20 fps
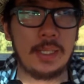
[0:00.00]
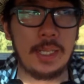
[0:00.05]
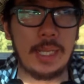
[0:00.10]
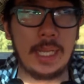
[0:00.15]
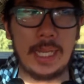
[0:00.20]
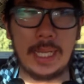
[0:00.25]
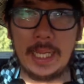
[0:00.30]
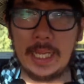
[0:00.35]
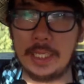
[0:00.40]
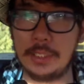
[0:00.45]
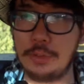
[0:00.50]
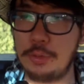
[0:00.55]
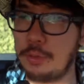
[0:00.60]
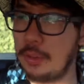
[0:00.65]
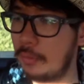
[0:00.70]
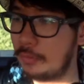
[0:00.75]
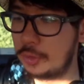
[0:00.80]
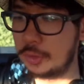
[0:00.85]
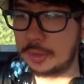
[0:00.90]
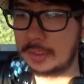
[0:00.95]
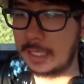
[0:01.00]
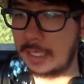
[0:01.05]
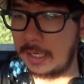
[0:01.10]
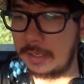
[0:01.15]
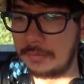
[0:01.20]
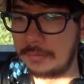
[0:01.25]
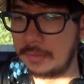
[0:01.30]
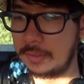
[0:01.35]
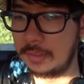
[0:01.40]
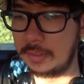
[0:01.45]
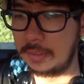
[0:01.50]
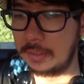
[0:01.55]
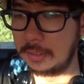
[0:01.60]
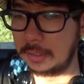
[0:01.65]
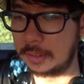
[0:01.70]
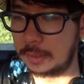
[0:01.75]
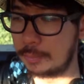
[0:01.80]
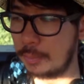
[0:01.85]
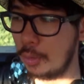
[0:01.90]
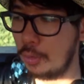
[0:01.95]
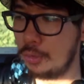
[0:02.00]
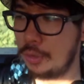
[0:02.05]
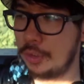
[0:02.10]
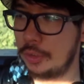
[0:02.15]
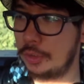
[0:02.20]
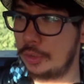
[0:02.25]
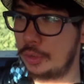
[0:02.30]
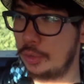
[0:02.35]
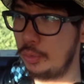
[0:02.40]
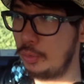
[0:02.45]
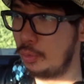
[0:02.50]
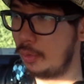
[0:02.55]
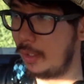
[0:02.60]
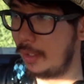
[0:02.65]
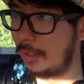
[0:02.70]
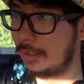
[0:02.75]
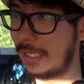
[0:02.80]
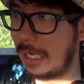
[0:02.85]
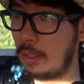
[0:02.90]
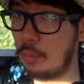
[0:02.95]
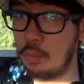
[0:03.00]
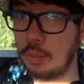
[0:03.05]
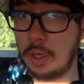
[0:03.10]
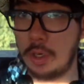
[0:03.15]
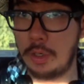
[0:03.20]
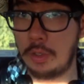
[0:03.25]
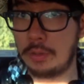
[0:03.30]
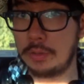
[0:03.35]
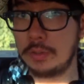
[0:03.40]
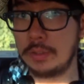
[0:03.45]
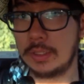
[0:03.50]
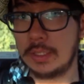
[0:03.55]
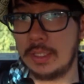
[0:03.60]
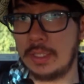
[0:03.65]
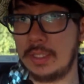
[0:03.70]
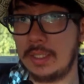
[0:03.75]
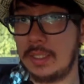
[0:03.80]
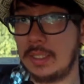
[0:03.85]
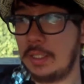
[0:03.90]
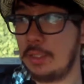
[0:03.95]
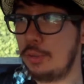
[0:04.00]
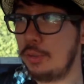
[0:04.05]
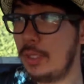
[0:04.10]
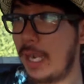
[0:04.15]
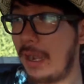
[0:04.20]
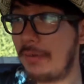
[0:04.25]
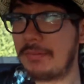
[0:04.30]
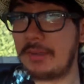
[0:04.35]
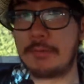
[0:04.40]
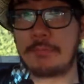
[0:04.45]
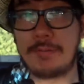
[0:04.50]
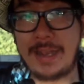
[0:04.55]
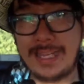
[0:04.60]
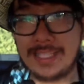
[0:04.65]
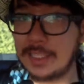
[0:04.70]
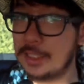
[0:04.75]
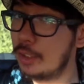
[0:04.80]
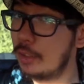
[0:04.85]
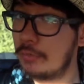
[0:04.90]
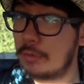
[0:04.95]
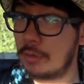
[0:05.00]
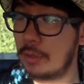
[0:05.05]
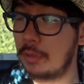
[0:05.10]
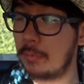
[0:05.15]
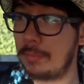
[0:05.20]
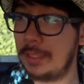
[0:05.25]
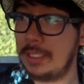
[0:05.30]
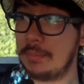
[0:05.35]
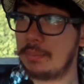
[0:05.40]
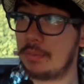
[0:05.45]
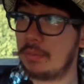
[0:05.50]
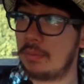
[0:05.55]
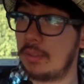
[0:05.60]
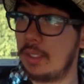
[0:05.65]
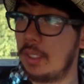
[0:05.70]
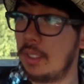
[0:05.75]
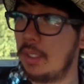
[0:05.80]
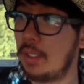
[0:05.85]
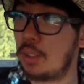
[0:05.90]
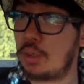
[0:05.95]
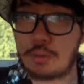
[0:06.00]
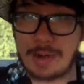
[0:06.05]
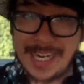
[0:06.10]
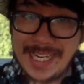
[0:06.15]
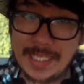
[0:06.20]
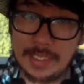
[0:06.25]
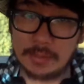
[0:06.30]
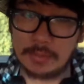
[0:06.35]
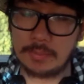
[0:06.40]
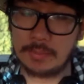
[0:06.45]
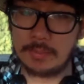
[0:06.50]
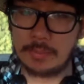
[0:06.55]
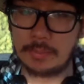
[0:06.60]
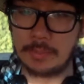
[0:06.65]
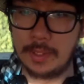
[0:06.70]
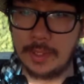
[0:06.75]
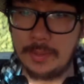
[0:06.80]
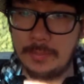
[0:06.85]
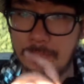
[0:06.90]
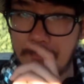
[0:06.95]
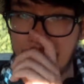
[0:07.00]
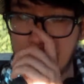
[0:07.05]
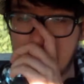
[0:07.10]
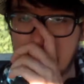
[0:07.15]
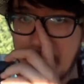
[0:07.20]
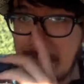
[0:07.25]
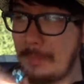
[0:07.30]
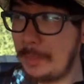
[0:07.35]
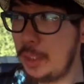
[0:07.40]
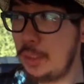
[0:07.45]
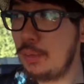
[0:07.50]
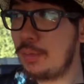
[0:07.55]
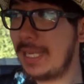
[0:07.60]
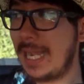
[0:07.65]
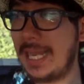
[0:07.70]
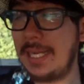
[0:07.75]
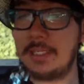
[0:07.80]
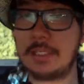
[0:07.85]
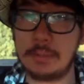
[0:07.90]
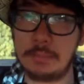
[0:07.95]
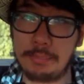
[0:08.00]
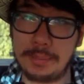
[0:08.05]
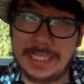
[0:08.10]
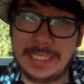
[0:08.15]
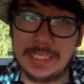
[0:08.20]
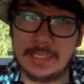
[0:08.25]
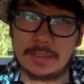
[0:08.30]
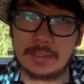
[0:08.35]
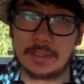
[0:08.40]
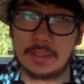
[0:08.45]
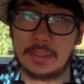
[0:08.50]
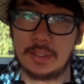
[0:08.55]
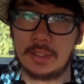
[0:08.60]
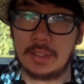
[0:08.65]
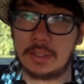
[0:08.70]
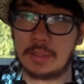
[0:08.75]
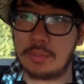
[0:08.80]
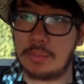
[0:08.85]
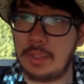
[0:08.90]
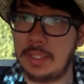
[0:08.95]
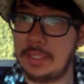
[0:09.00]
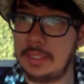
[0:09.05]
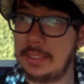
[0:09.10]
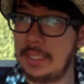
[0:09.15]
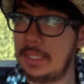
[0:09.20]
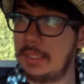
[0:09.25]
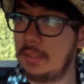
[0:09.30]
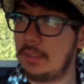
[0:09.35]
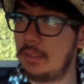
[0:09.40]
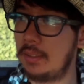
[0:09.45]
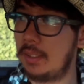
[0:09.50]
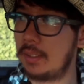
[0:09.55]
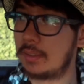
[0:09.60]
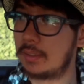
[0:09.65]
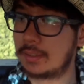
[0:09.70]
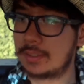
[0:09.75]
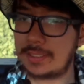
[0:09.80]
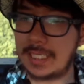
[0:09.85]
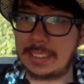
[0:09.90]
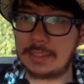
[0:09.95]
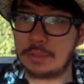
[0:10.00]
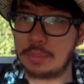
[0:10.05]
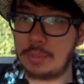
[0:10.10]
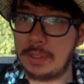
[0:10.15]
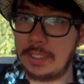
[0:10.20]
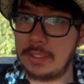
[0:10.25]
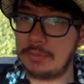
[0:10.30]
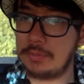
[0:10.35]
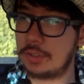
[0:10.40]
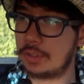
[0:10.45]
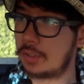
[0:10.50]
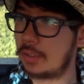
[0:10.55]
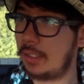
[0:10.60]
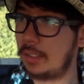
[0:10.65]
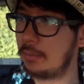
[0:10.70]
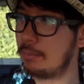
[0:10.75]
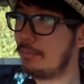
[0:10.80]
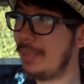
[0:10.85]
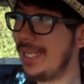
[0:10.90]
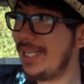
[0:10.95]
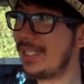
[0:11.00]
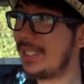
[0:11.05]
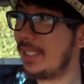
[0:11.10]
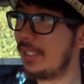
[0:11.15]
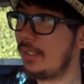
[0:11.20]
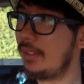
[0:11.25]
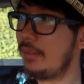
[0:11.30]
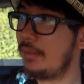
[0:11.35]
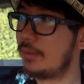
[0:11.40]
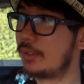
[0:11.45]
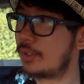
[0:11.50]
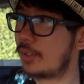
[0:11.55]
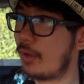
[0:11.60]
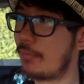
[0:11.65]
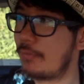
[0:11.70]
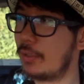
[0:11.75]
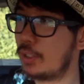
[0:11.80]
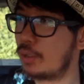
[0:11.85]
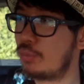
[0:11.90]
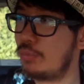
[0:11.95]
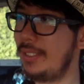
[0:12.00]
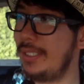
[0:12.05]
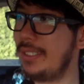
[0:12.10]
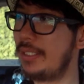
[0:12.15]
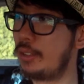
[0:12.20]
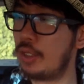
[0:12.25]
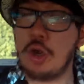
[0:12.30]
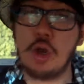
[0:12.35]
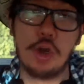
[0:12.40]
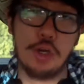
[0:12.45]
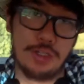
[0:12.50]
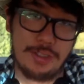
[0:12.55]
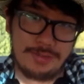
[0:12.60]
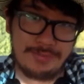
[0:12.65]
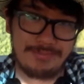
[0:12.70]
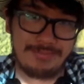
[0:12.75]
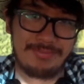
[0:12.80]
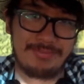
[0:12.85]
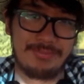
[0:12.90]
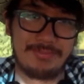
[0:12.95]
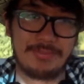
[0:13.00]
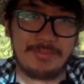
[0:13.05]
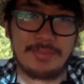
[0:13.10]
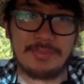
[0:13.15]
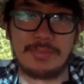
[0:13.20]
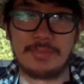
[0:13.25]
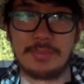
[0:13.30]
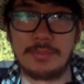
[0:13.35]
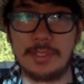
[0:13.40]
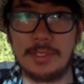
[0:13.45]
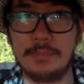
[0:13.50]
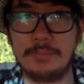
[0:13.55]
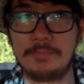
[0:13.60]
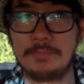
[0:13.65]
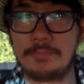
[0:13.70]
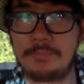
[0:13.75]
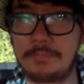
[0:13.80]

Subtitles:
And you have just had an exposure to like that world. You have an advantage over other people. Great, right? Maybe you can compete, right, in like the standard way of just like making stuff that's really good, right?